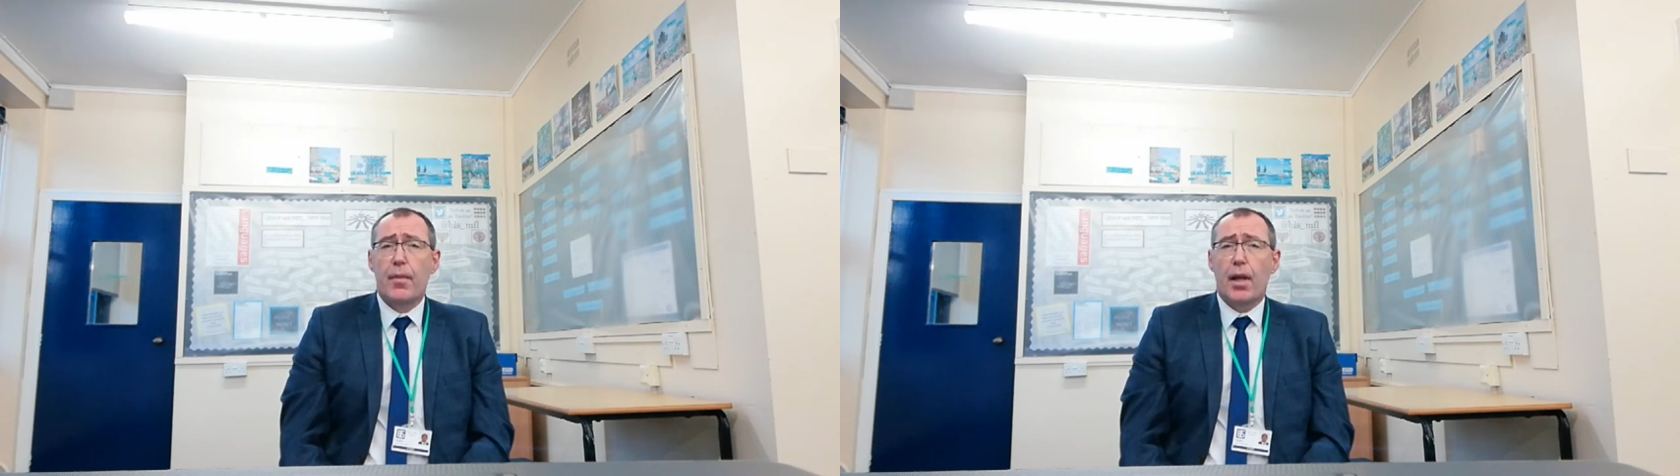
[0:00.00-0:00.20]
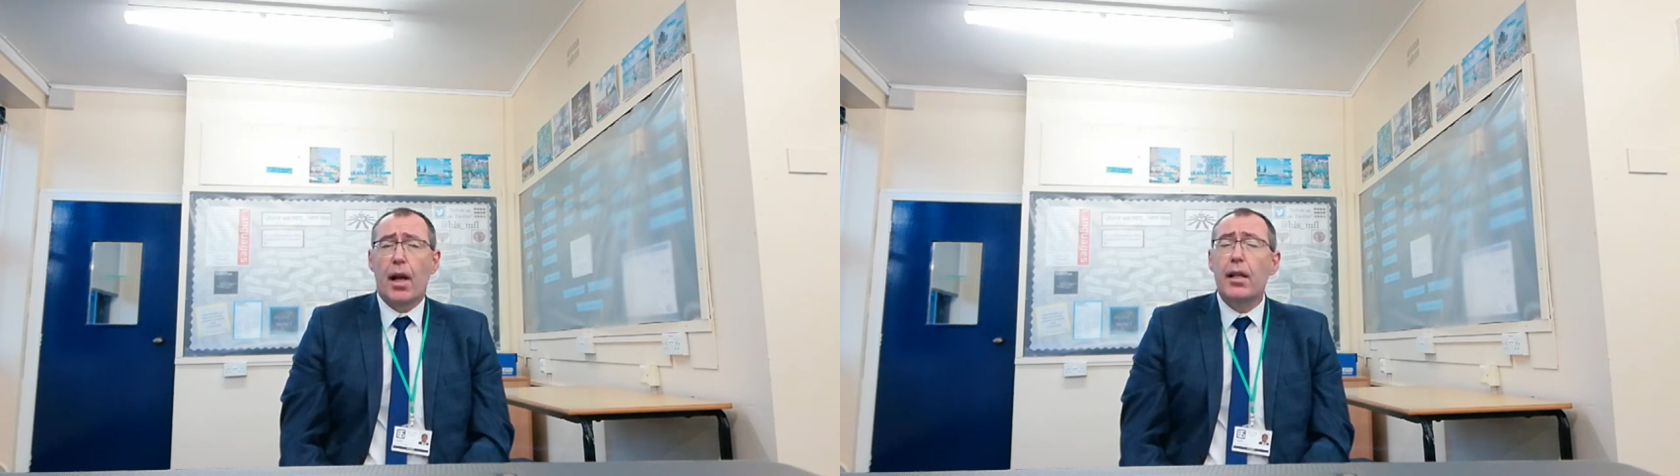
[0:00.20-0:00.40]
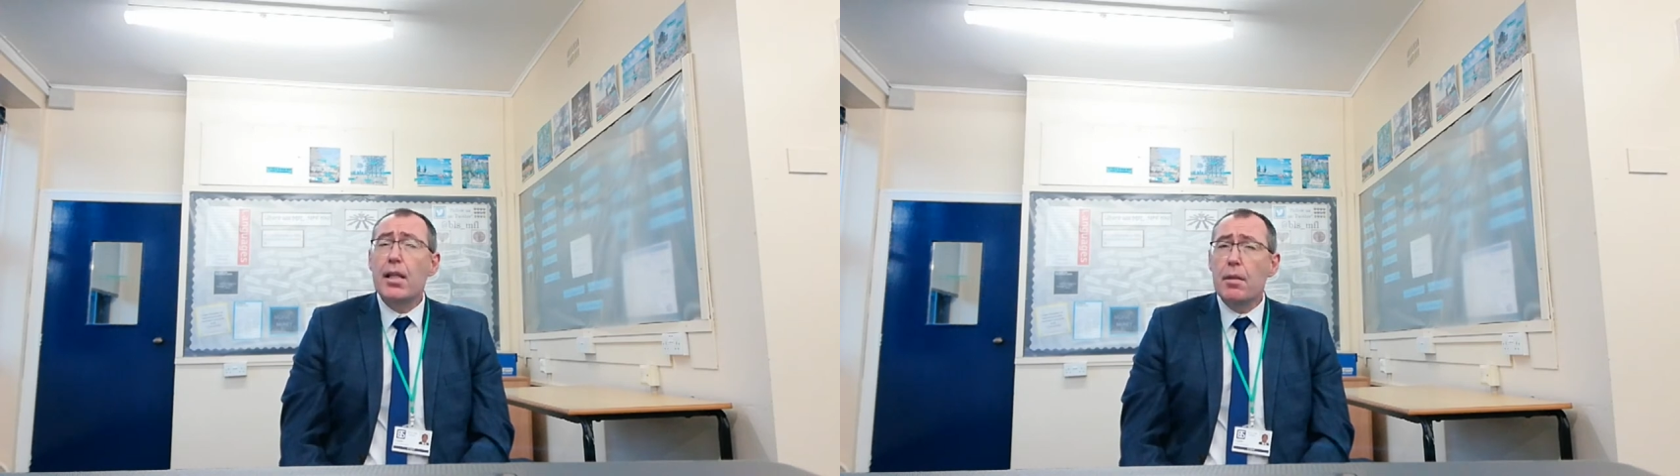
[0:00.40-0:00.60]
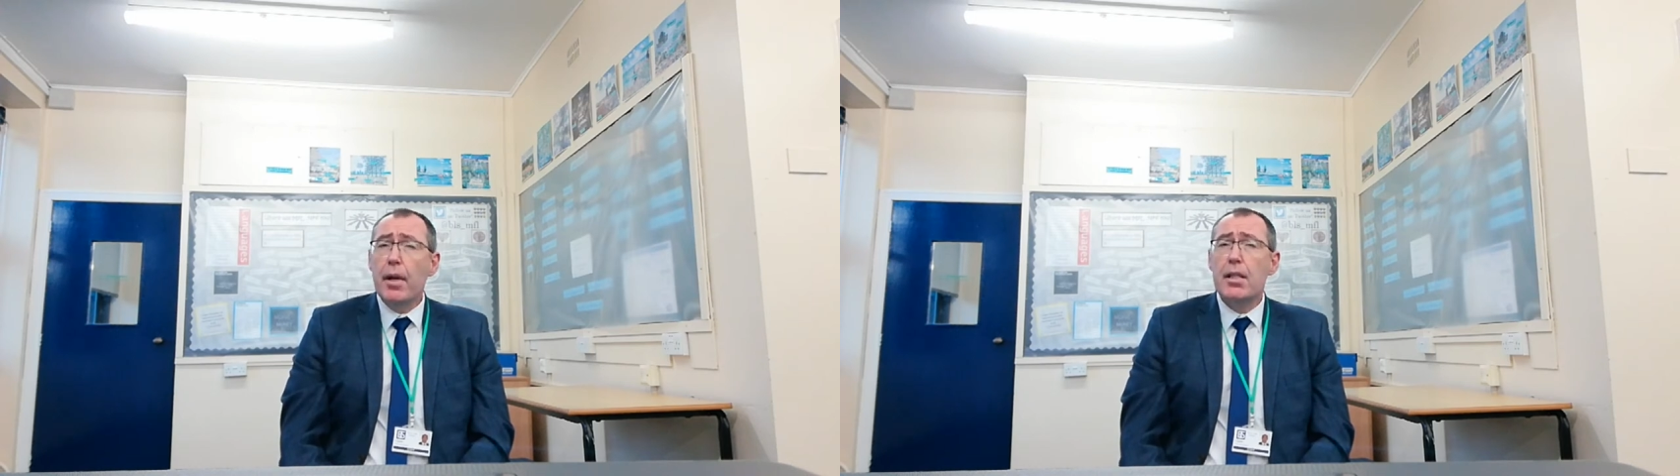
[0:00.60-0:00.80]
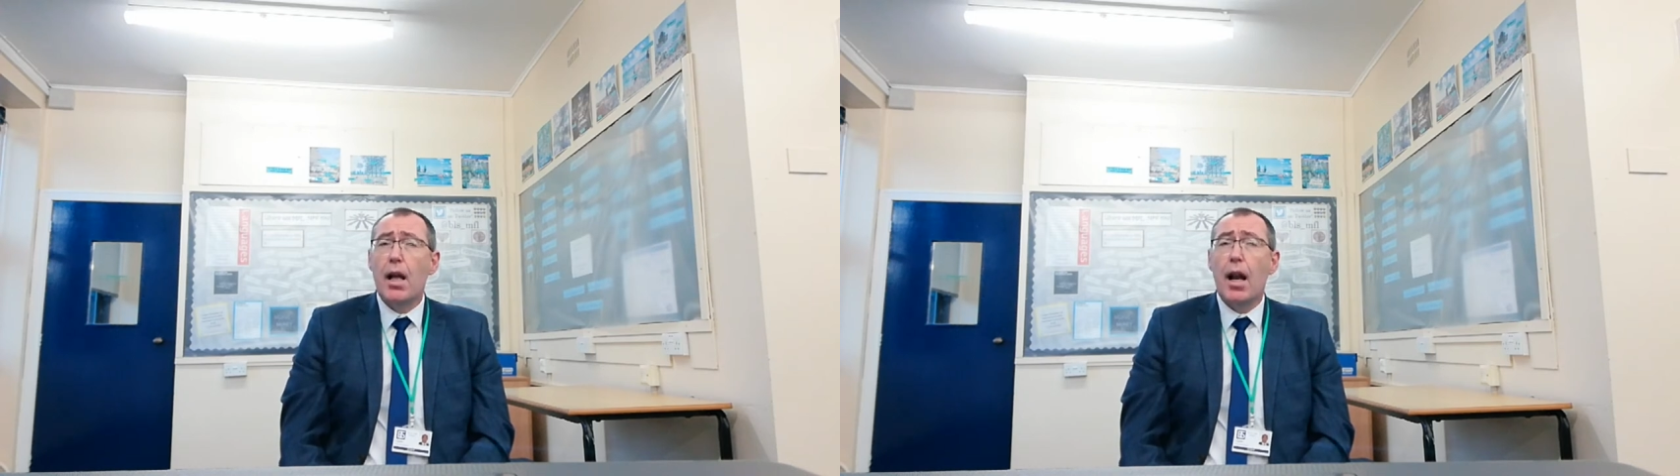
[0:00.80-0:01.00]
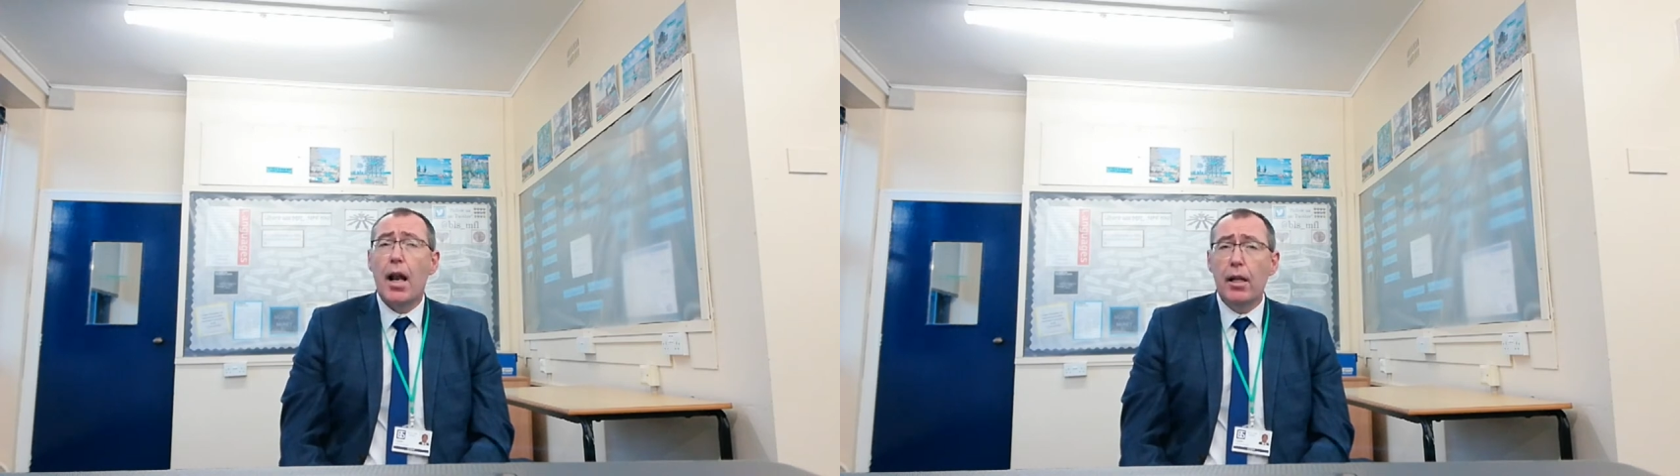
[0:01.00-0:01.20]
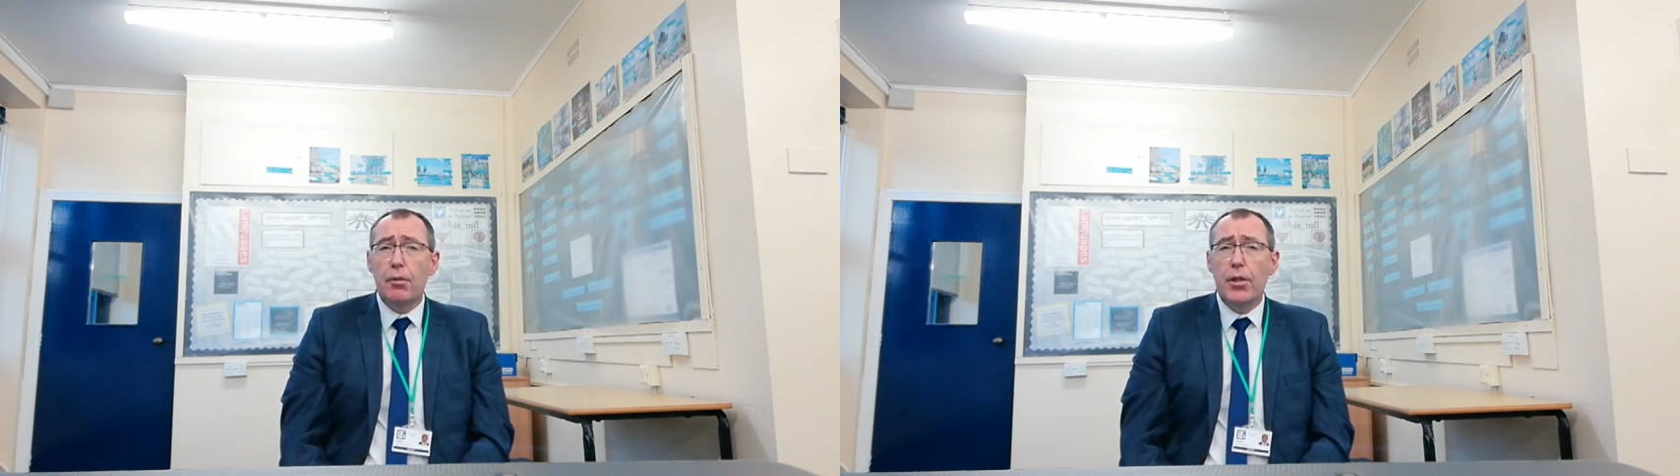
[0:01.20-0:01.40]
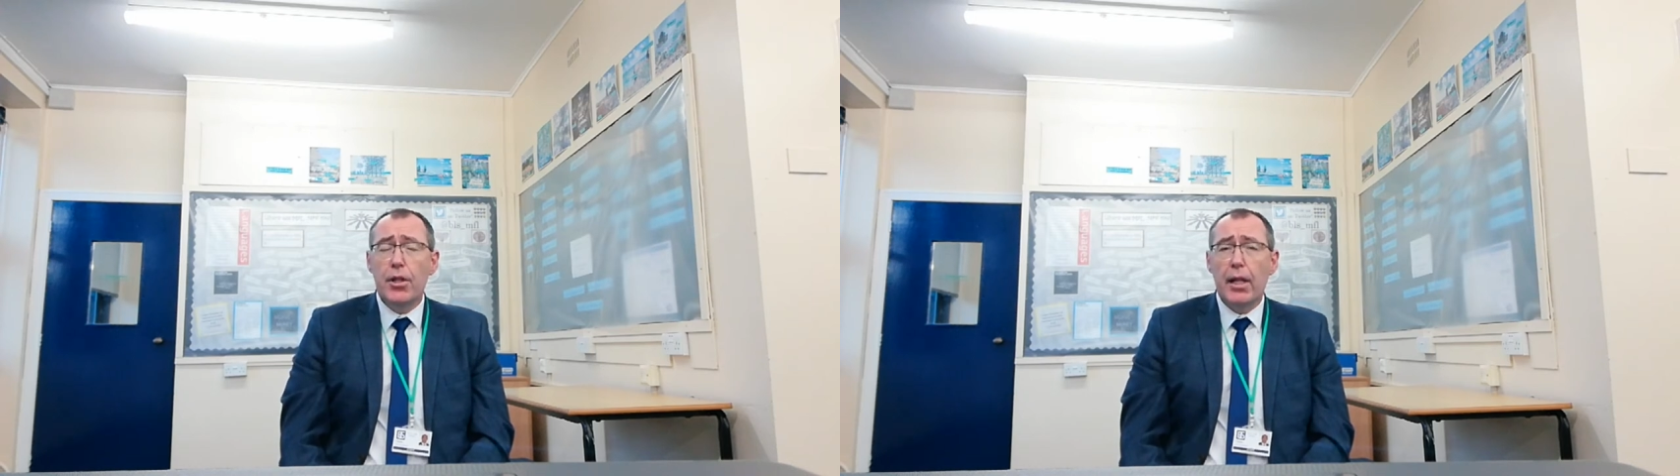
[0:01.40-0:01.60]
and estimates a
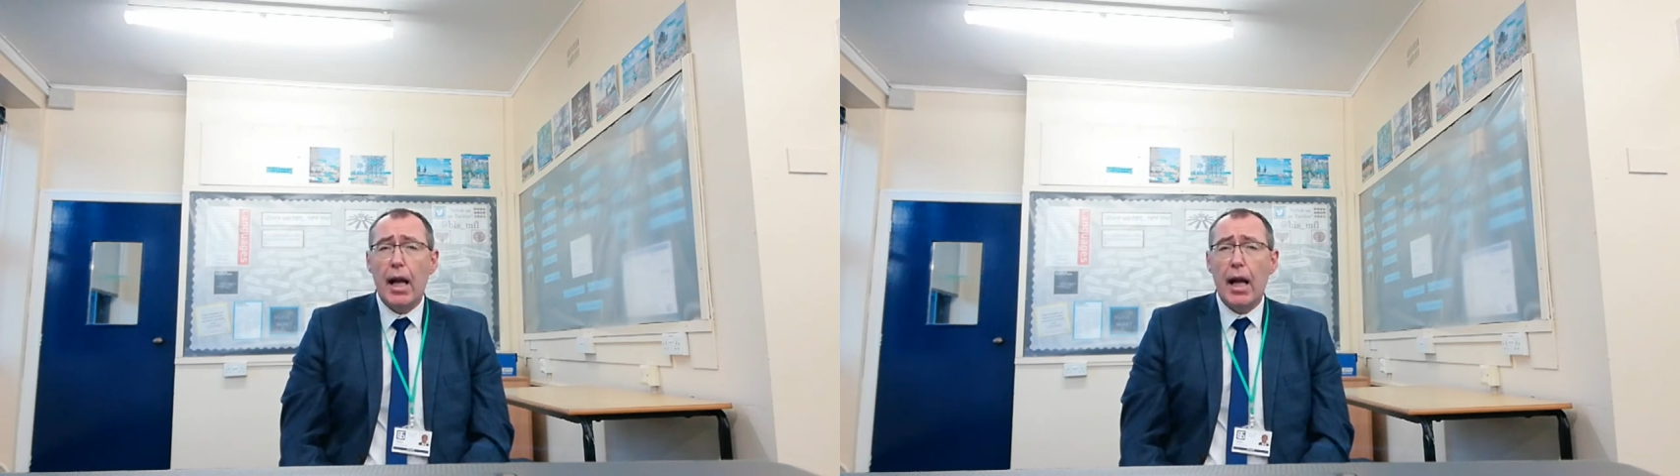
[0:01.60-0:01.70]
language can